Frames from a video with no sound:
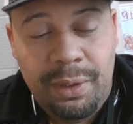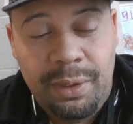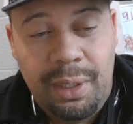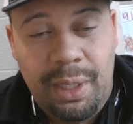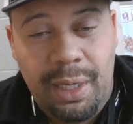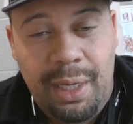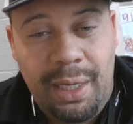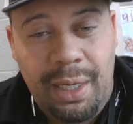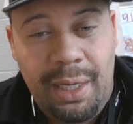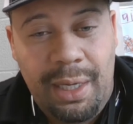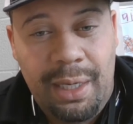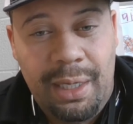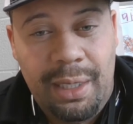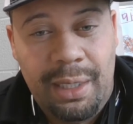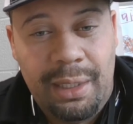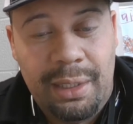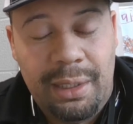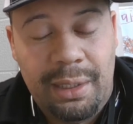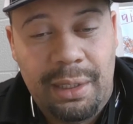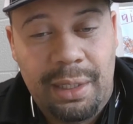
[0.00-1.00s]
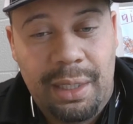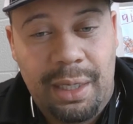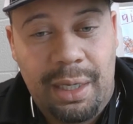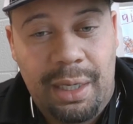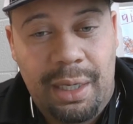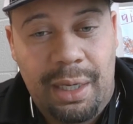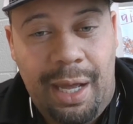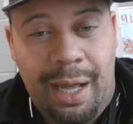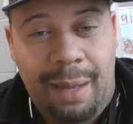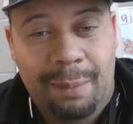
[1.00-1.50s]
And
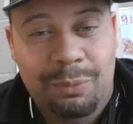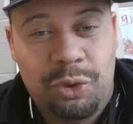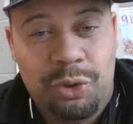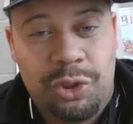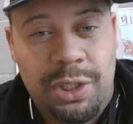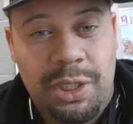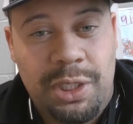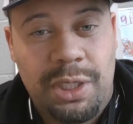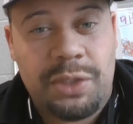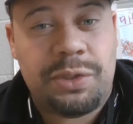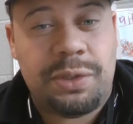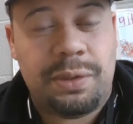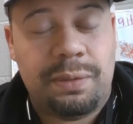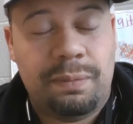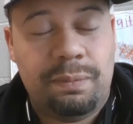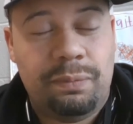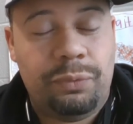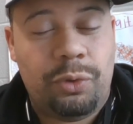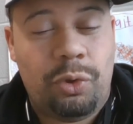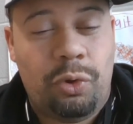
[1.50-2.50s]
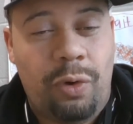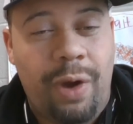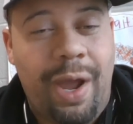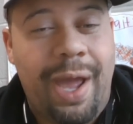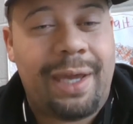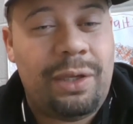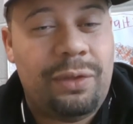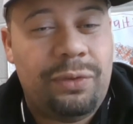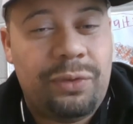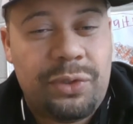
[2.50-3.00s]
I'm just
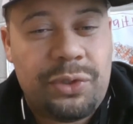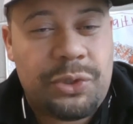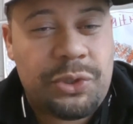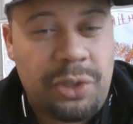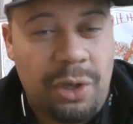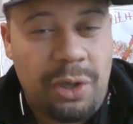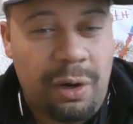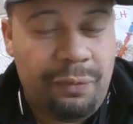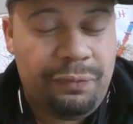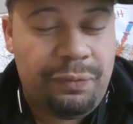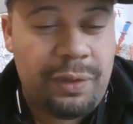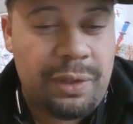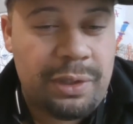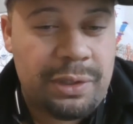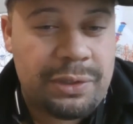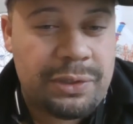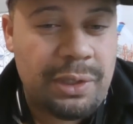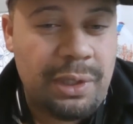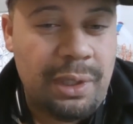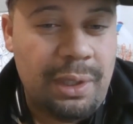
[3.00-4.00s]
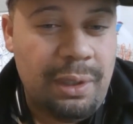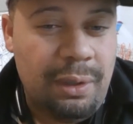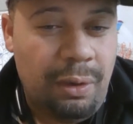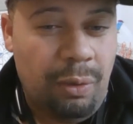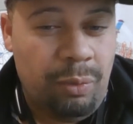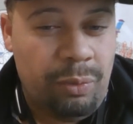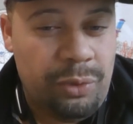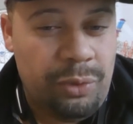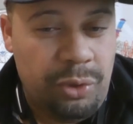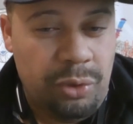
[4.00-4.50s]
cracking the surface
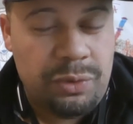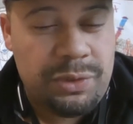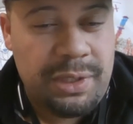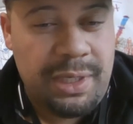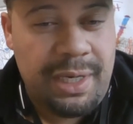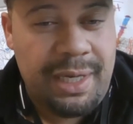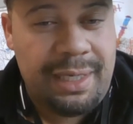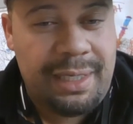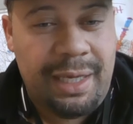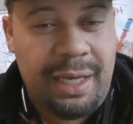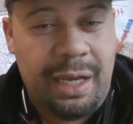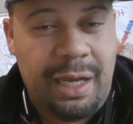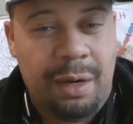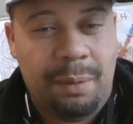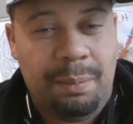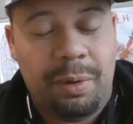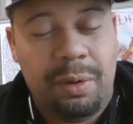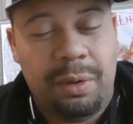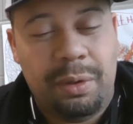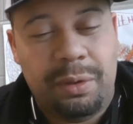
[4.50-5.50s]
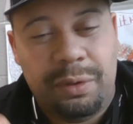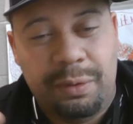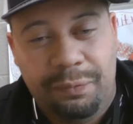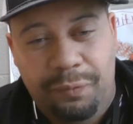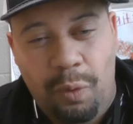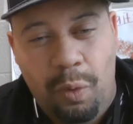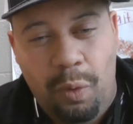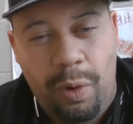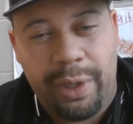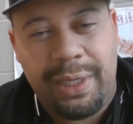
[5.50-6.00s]
on using that camera, the
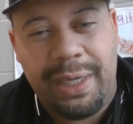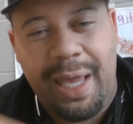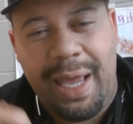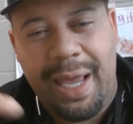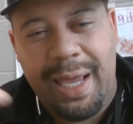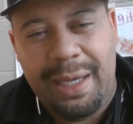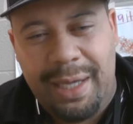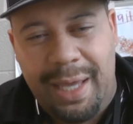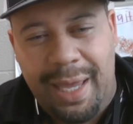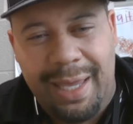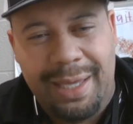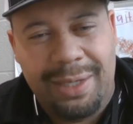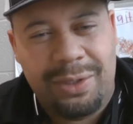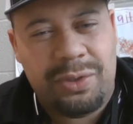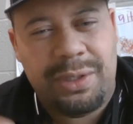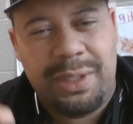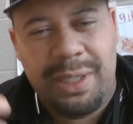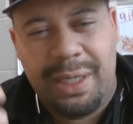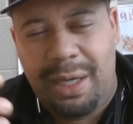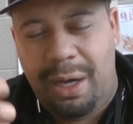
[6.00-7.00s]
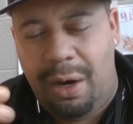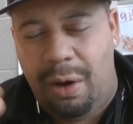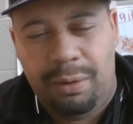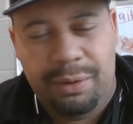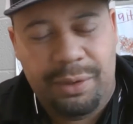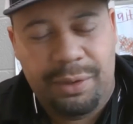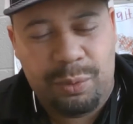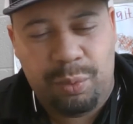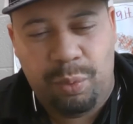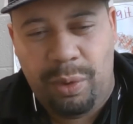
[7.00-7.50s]
4K, the HD, all
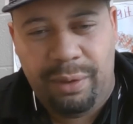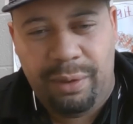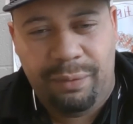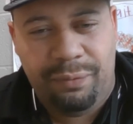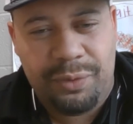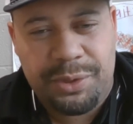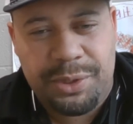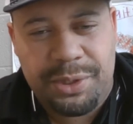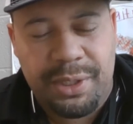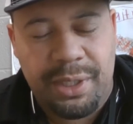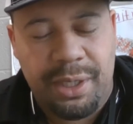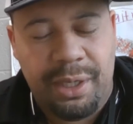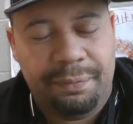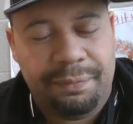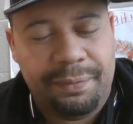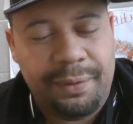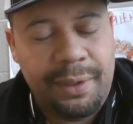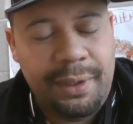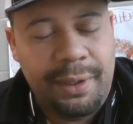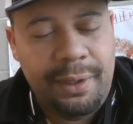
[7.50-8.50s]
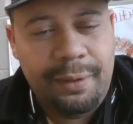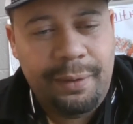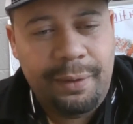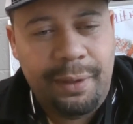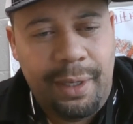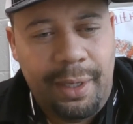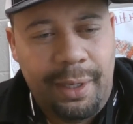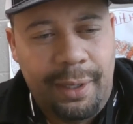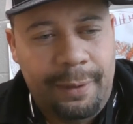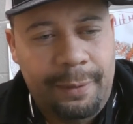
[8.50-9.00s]
this wonderful stuff.
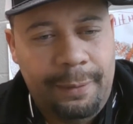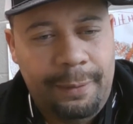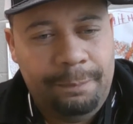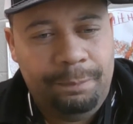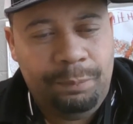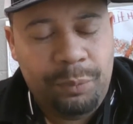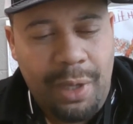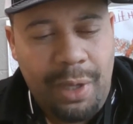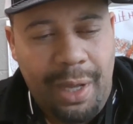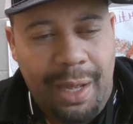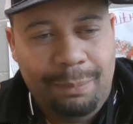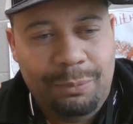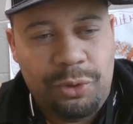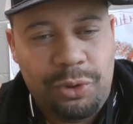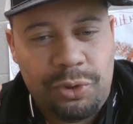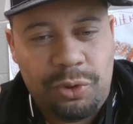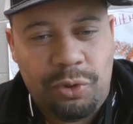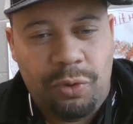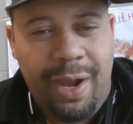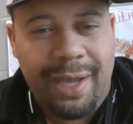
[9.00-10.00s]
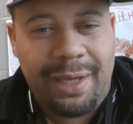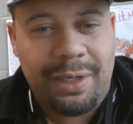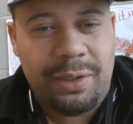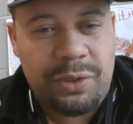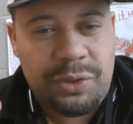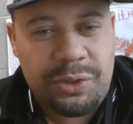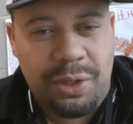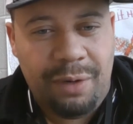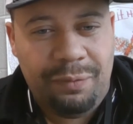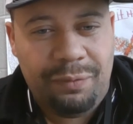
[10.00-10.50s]
I'm just cracking the
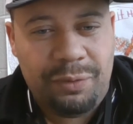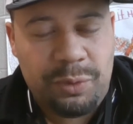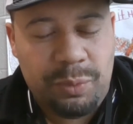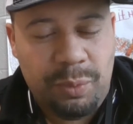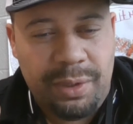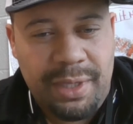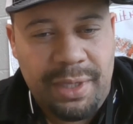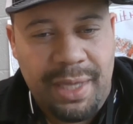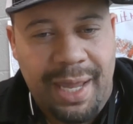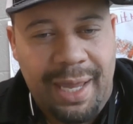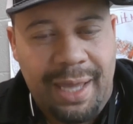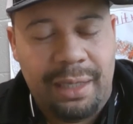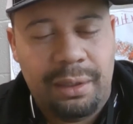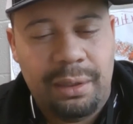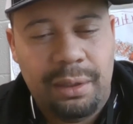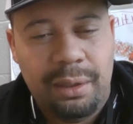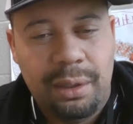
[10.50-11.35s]
surface with that.